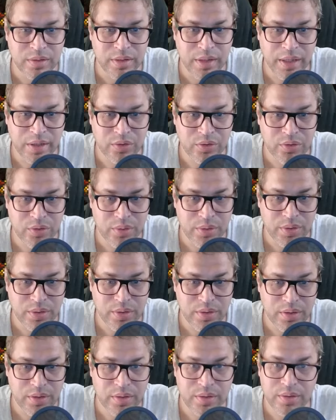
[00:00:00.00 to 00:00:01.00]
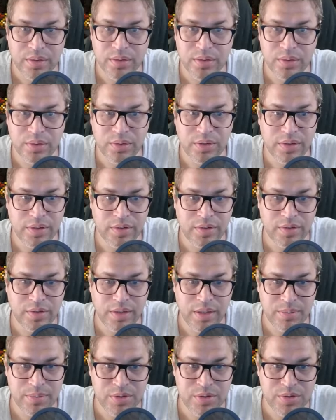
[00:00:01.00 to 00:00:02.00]
Backstreet too. Look at this
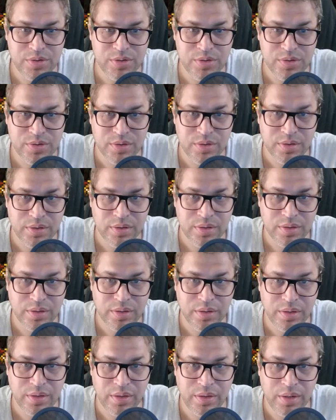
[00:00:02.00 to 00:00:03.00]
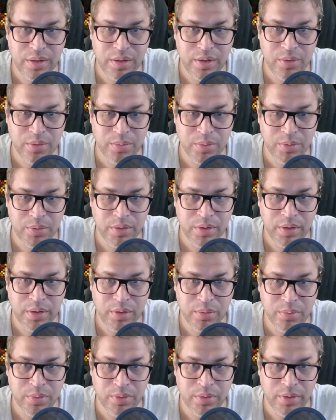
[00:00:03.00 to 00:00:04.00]
damage. Terrible,
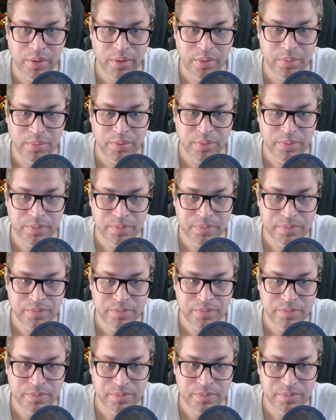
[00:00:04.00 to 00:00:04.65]
terrible, terrible.